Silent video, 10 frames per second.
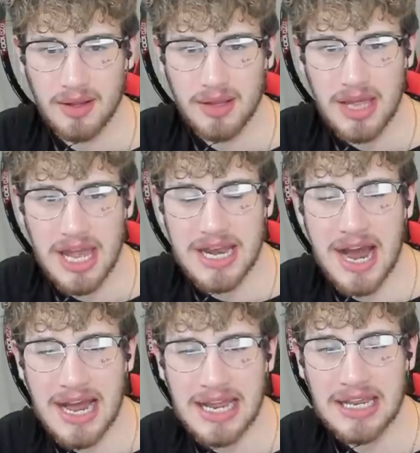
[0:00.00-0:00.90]
Yes. And
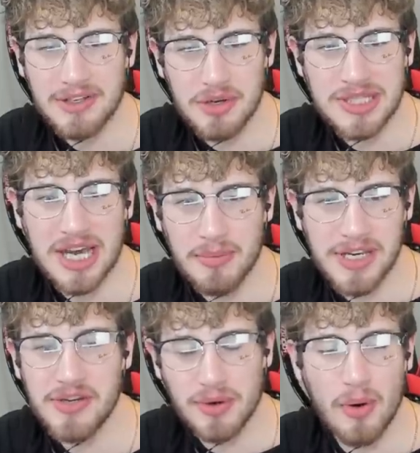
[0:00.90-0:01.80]
I, you tell me
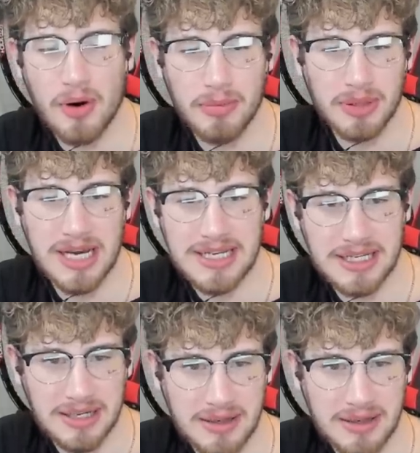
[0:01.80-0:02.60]
your horrible idea.